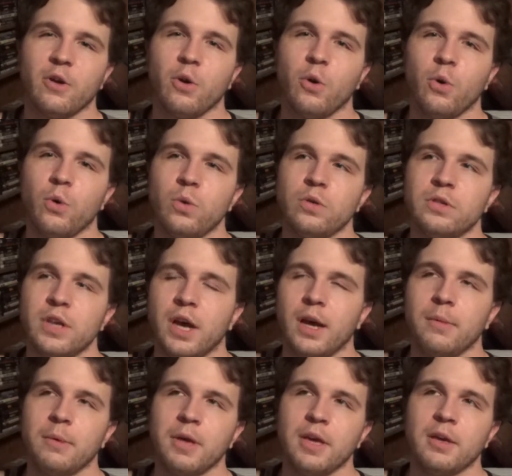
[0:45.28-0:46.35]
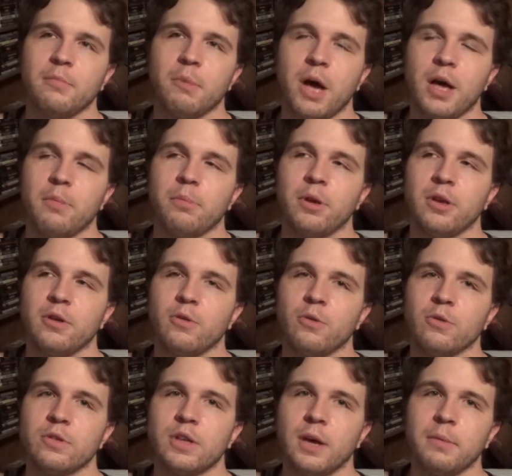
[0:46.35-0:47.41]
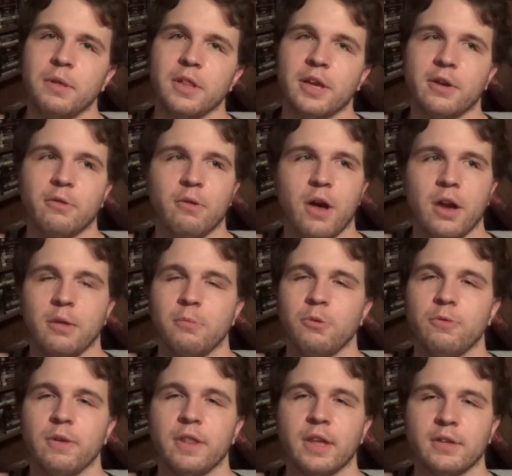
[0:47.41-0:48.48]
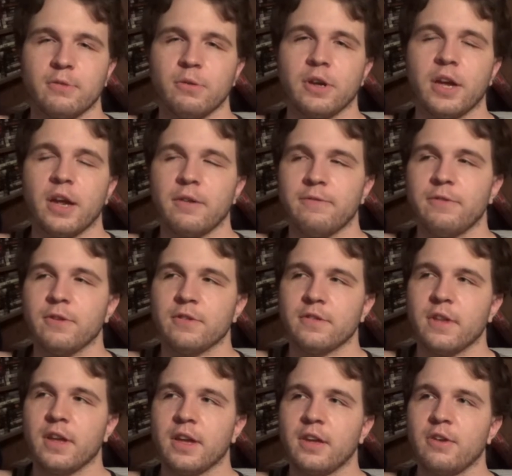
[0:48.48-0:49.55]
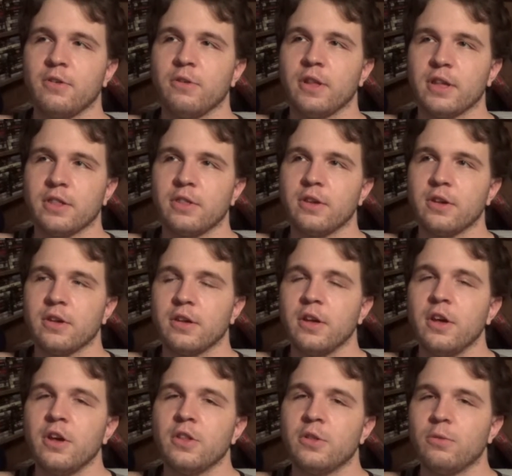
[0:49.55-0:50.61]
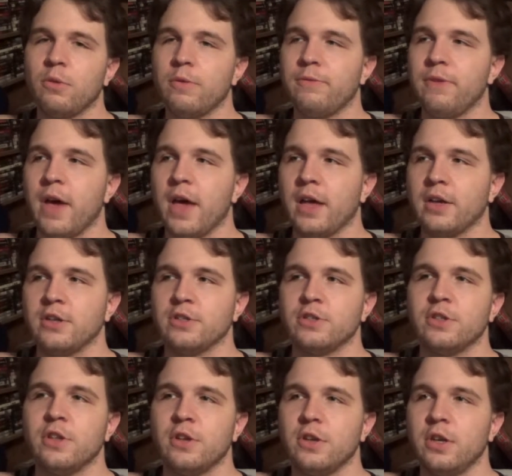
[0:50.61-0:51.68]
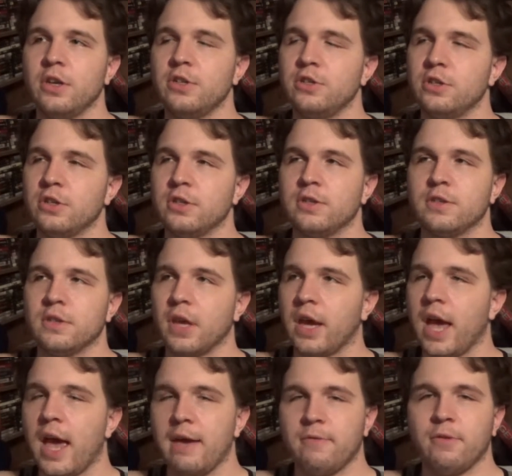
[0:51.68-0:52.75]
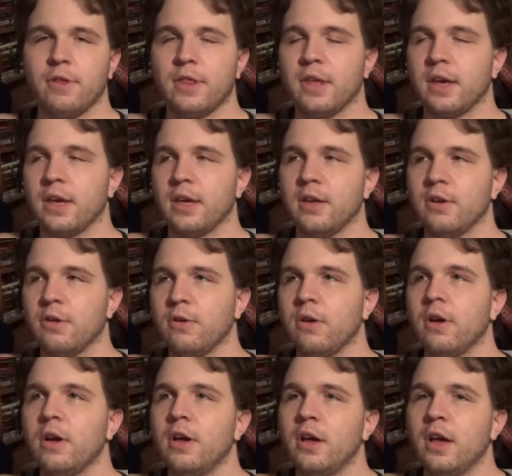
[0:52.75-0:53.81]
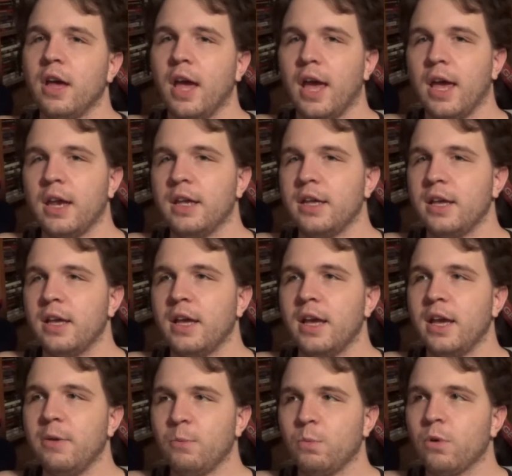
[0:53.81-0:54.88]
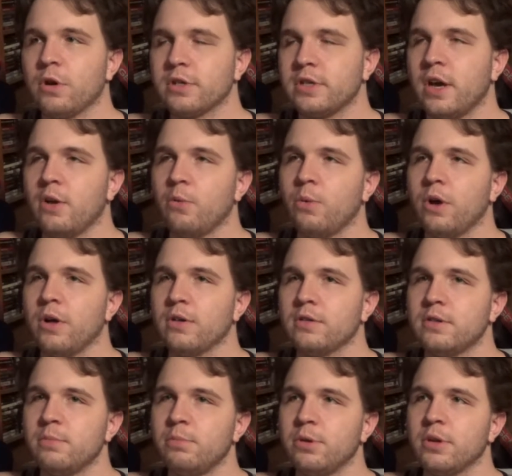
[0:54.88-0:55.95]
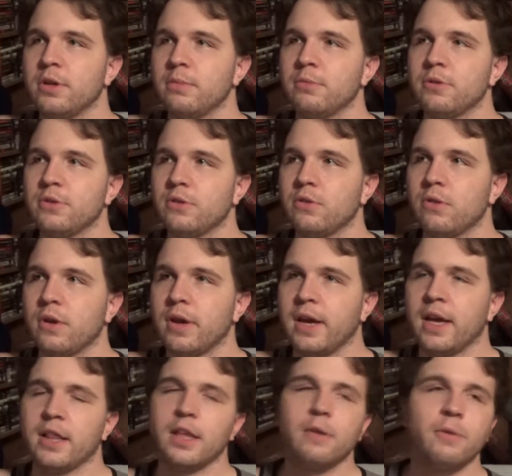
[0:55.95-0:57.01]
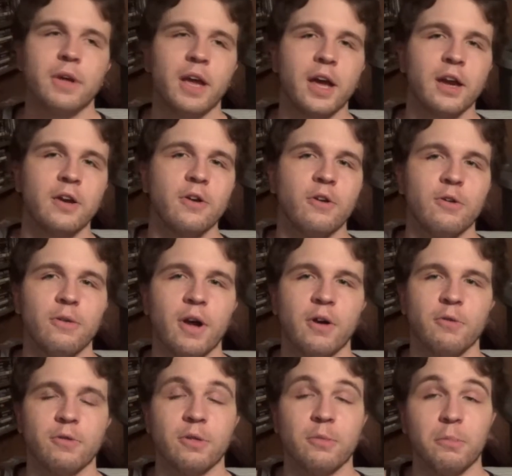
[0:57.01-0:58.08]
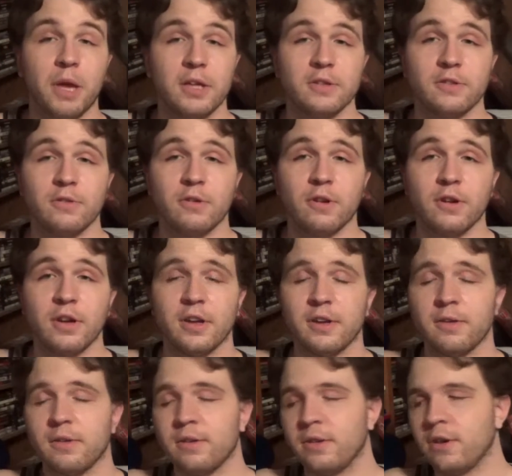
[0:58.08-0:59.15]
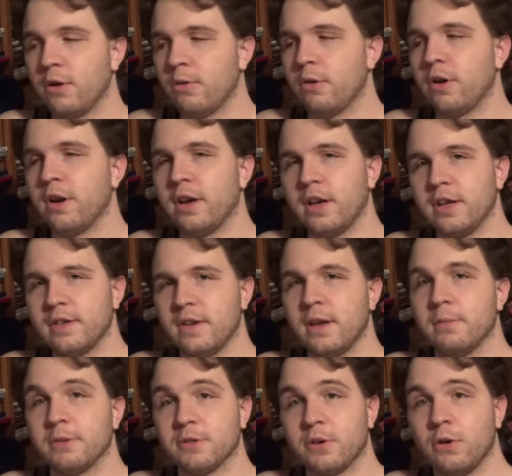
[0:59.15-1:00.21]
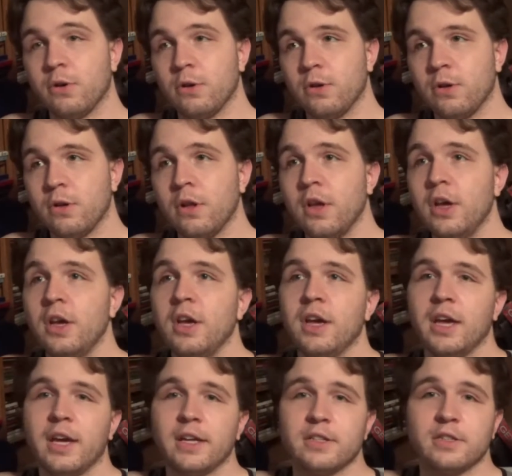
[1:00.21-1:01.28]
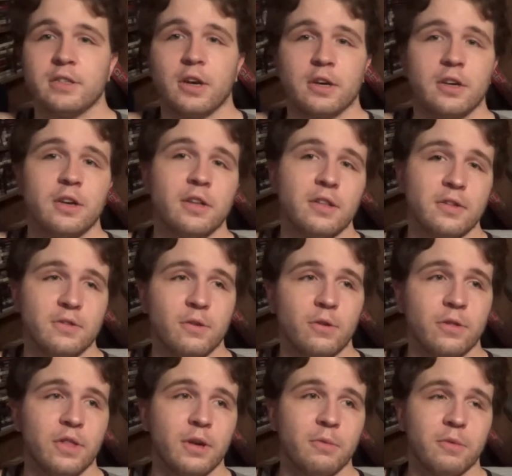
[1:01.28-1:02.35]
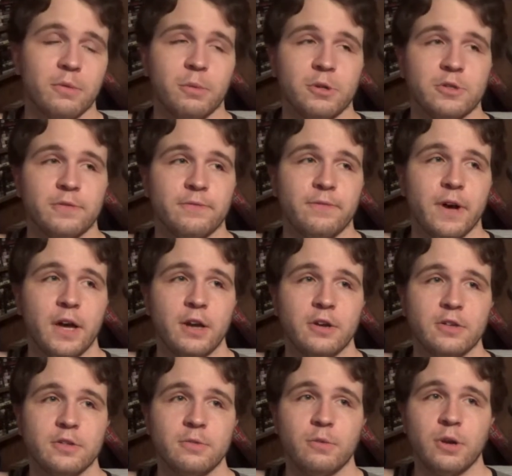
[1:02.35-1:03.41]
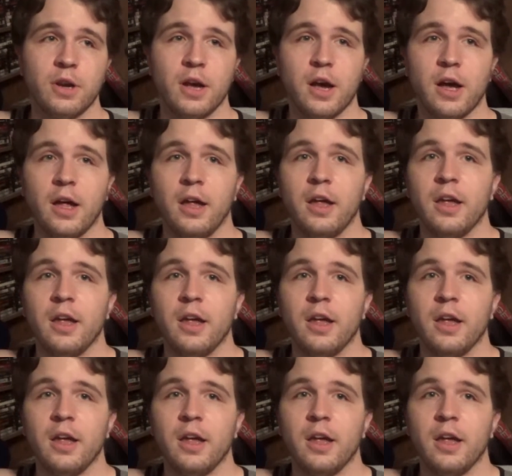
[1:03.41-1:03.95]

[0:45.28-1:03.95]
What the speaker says: old-timey, in my opinion, old-timey karate movie. That's what it kind of feels like, the revenge, the ninjas, everything, and it works out well to build up the story. And then we kind of go around with the main story goer, and his name is Cole. He gets sucked into this whole thing with a bunch of fighters and whatnot,